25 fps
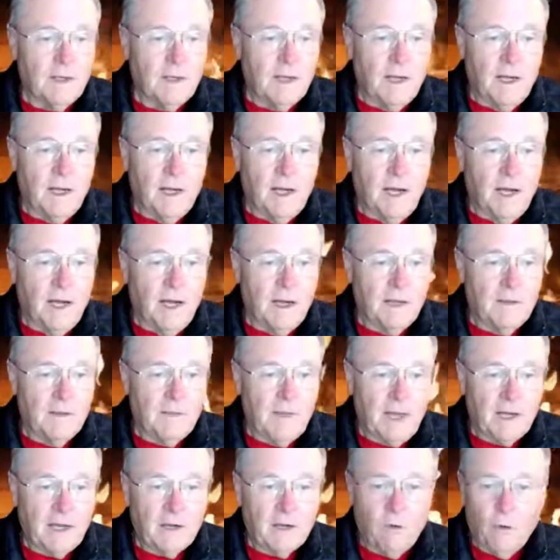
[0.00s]
And
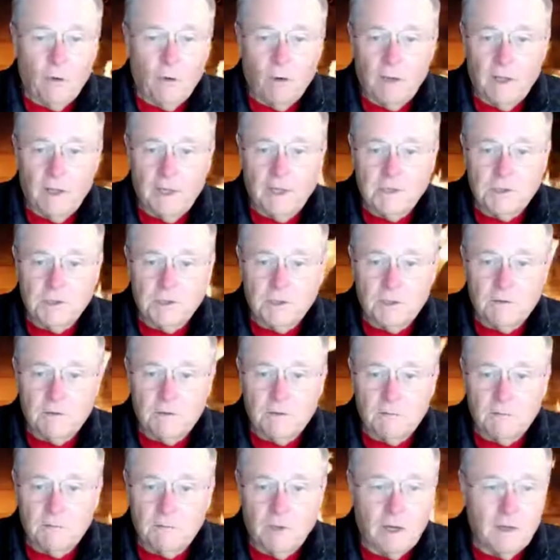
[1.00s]
that correlation,
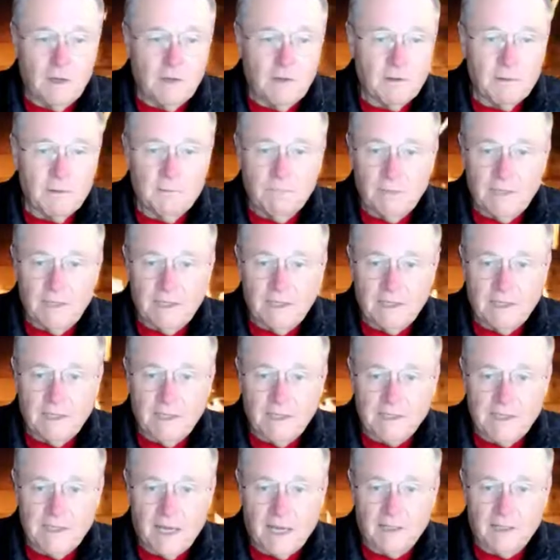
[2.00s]
rather than being
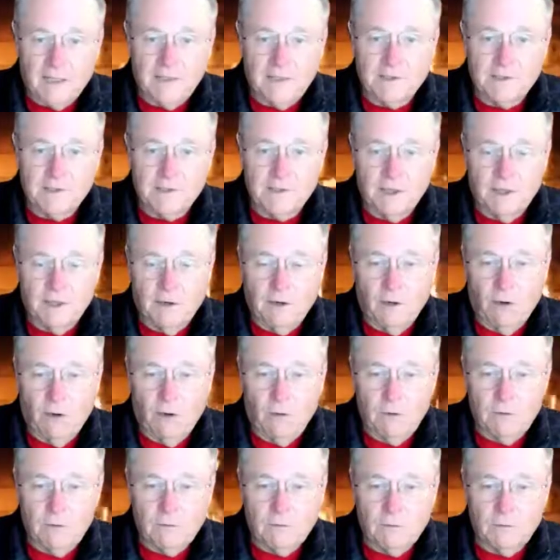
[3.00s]
exactly
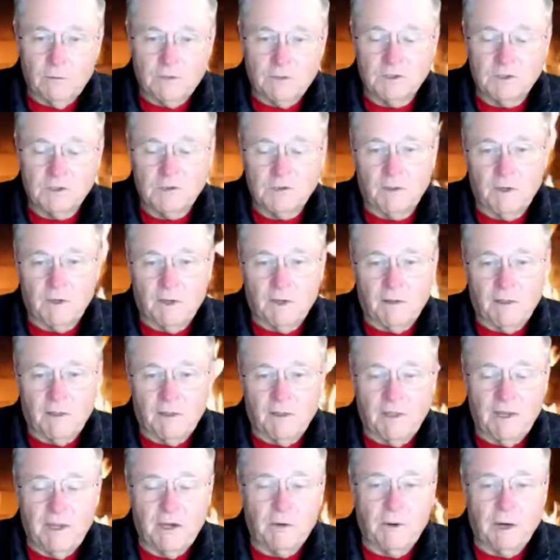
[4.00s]
0, which is what
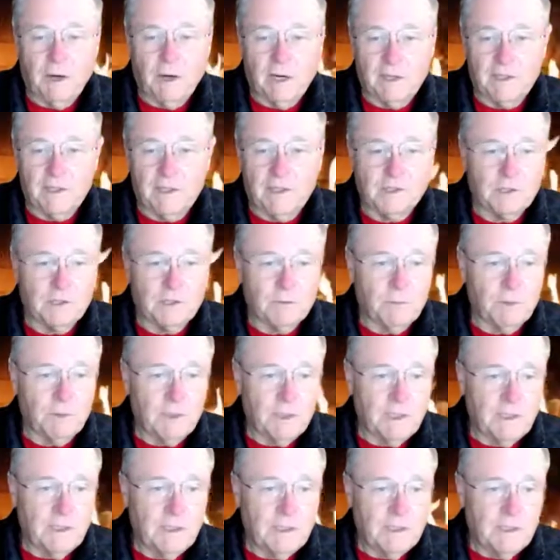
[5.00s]
theoretically it should
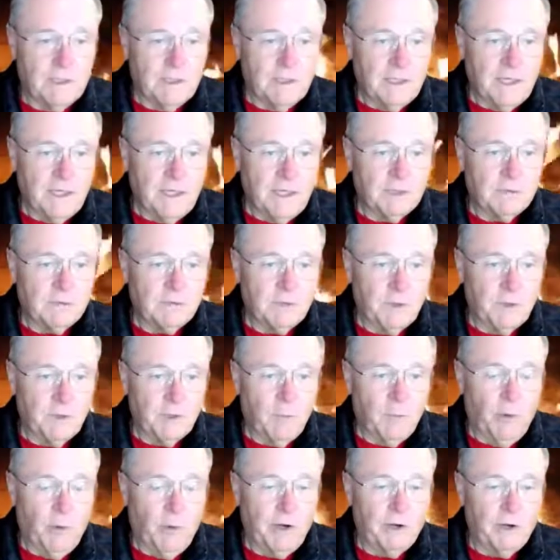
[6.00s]
be, is really
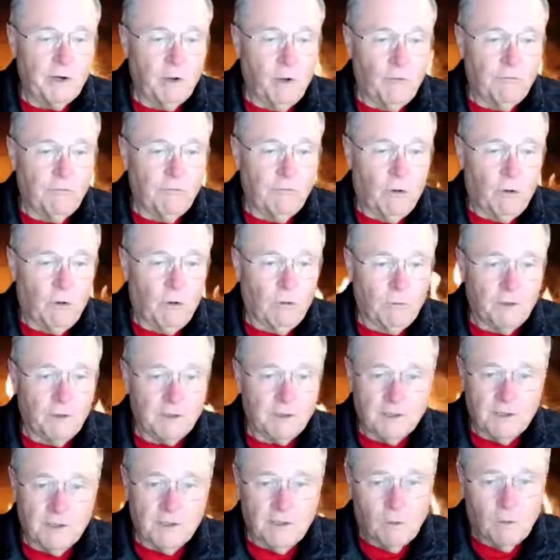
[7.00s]
0.04,
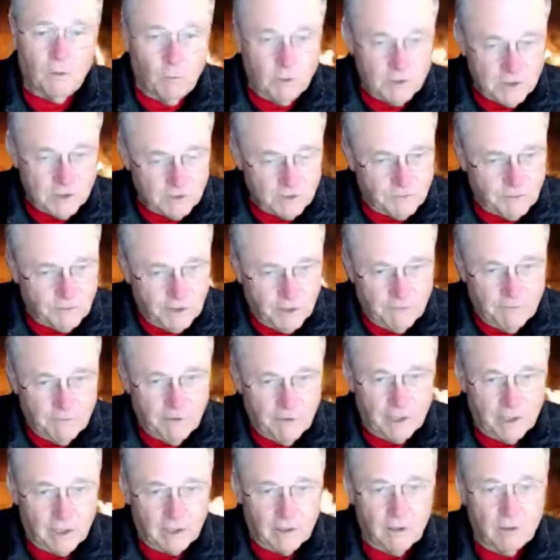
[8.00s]
which is very,
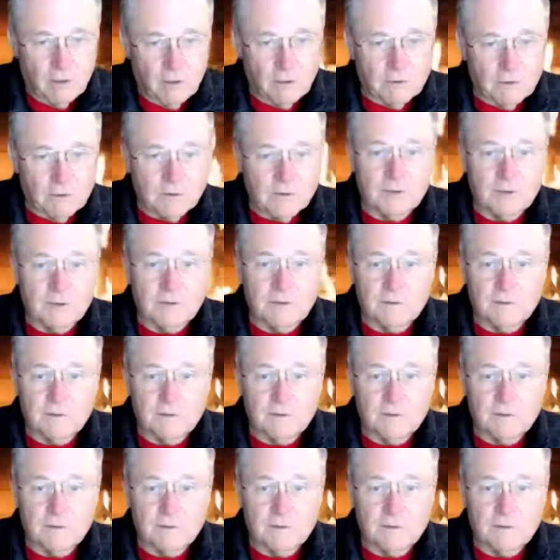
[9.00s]
very close.